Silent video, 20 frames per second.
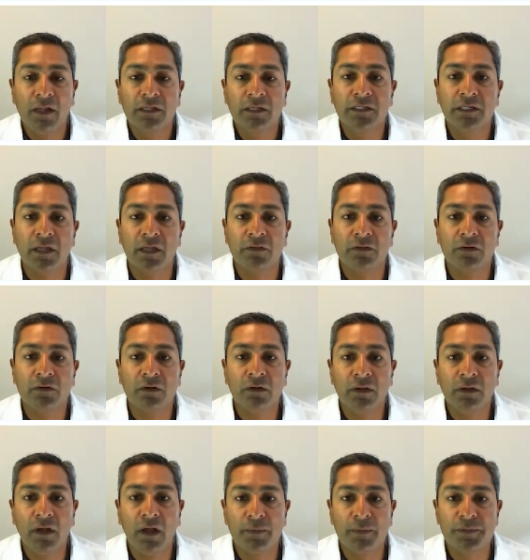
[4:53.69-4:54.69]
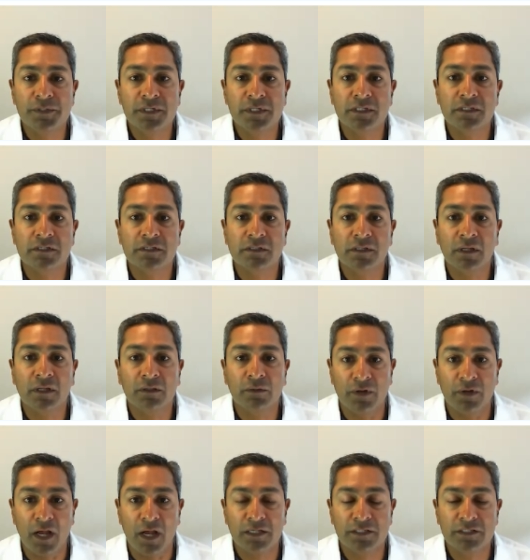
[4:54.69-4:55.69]
The other options
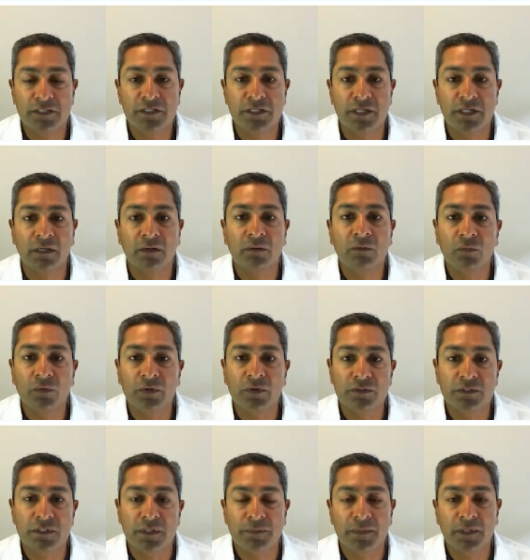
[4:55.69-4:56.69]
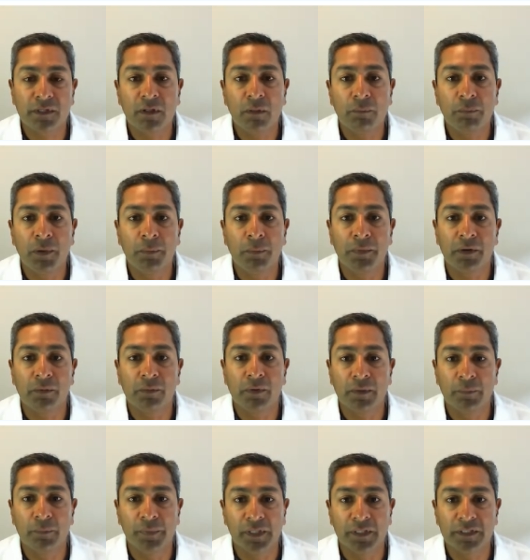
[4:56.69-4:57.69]
include oxygen. We do something called pulmonary
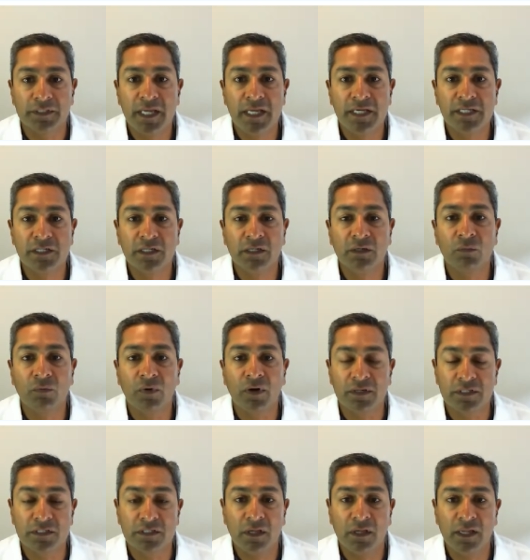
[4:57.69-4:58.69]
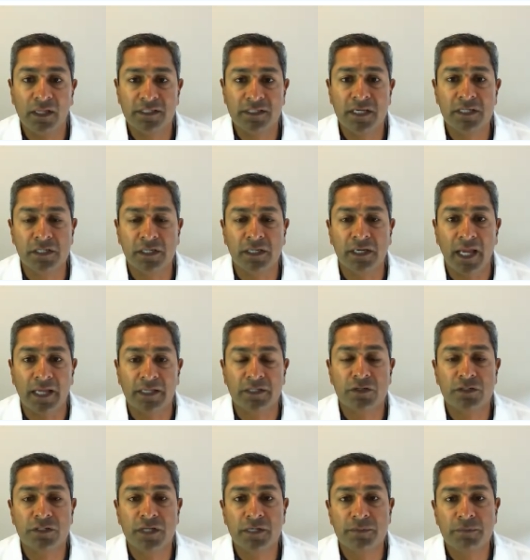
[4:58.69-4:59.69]
rehabilitation, where it's essentially an
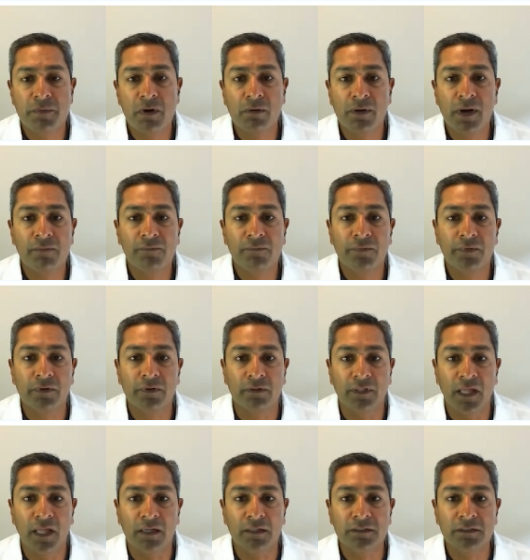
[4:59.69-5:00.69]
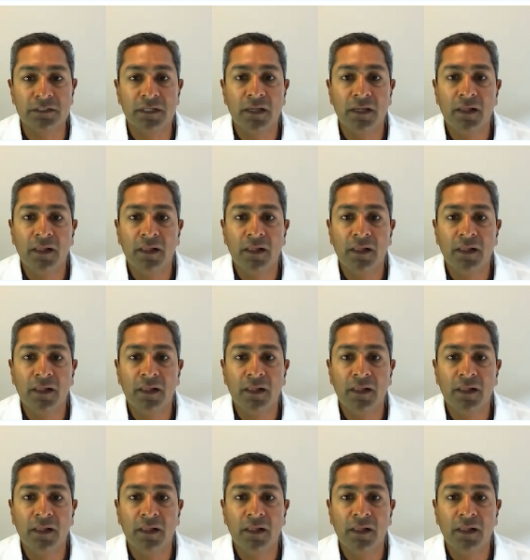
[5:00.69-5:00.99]
exercise program for your lungs.